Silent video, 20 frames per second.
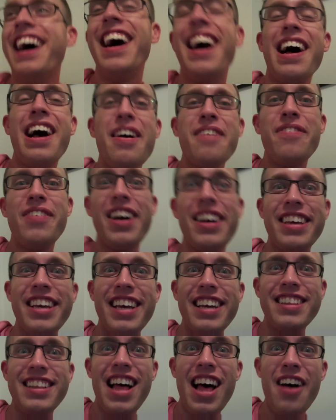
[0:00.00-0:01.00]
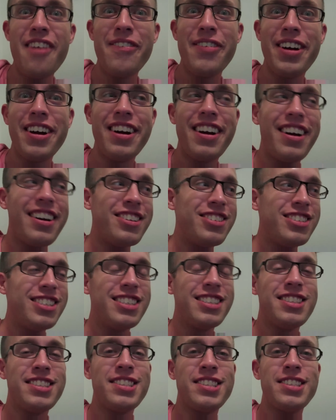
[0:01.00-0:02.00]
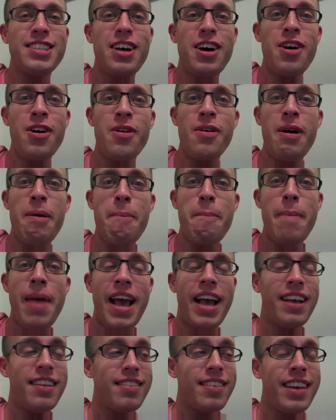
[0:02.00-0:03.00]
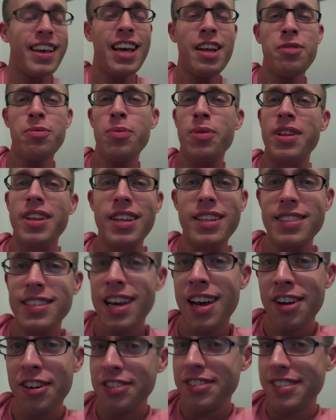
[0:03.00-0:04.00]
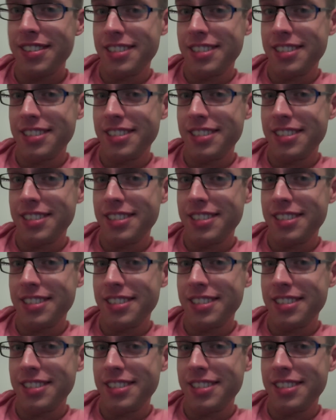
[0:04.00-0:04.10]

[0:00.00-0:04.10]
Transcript: I fucking love her. She's so amazing and really talented.